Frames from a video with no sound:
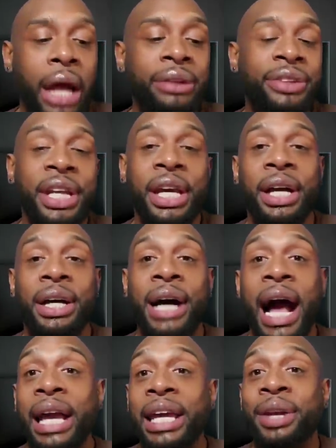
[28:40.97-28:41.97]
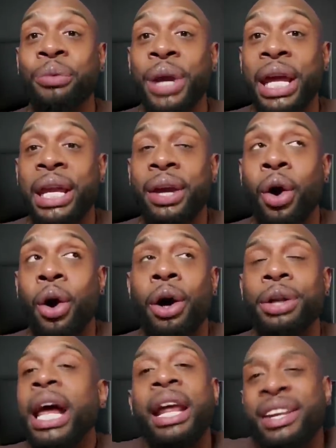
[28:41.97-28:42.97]
until I get it ready,
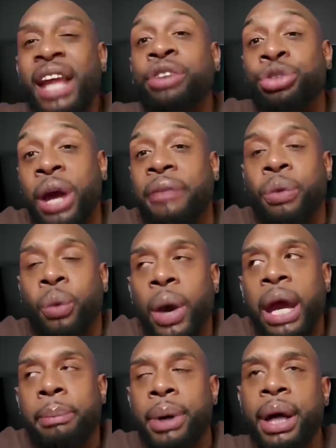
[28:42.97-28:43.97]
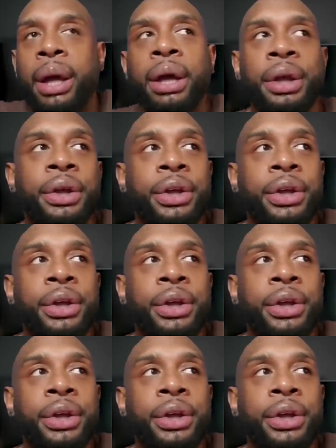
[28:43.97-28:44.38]
or not. Not you have to wait, but